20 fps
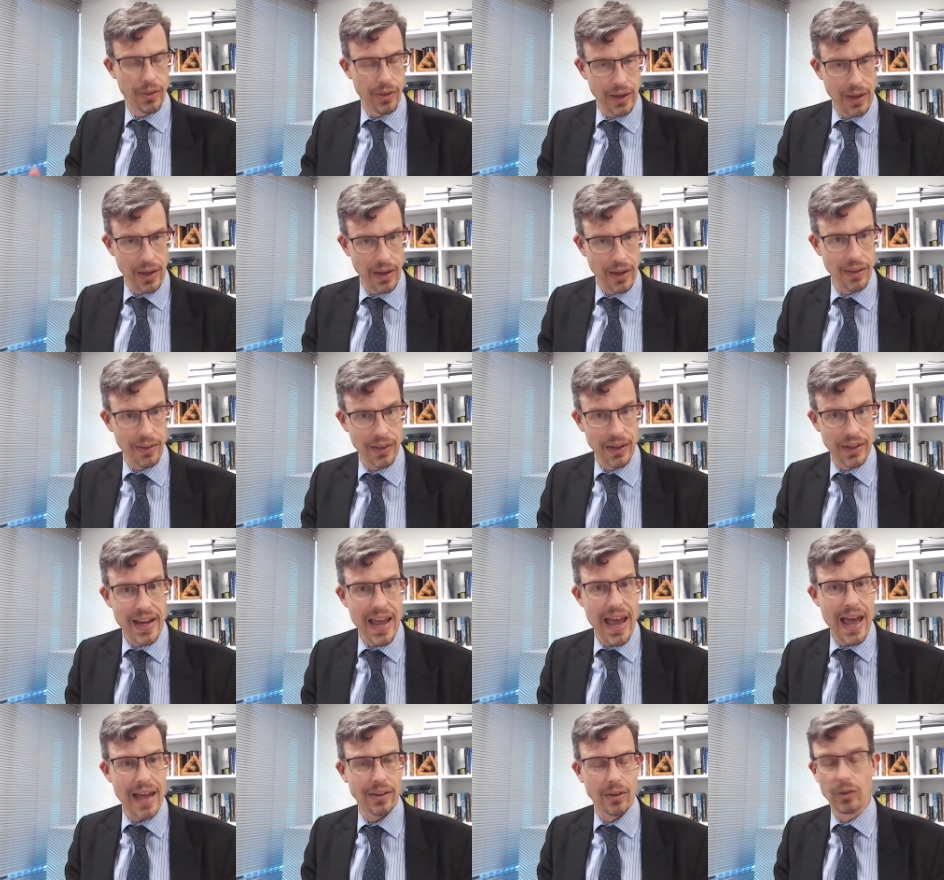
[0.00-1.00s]
the
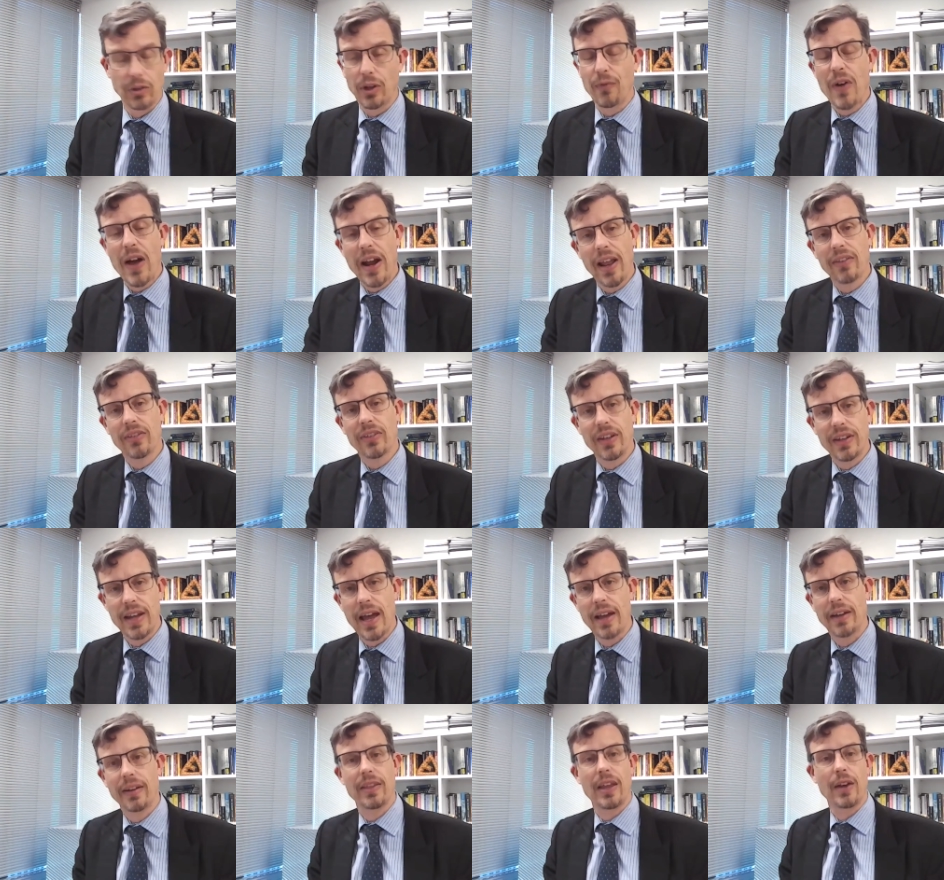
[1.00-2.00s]
debt, or to finance the
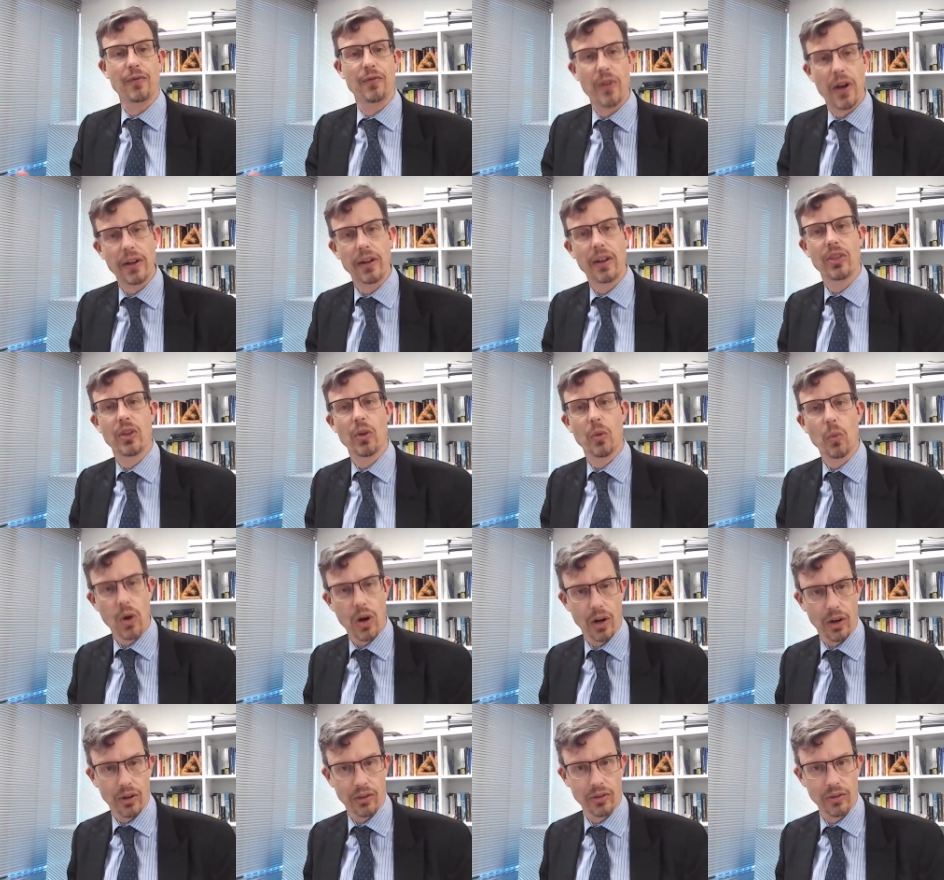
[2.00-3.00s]
debt that funded the
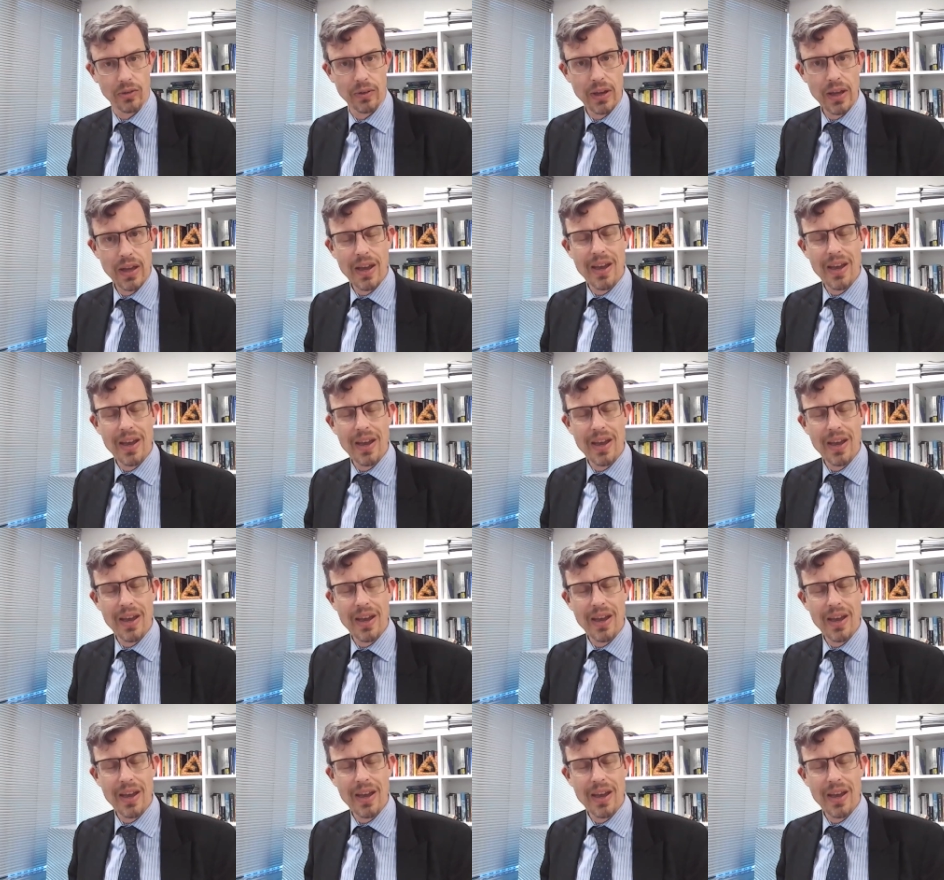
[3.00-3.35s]
works.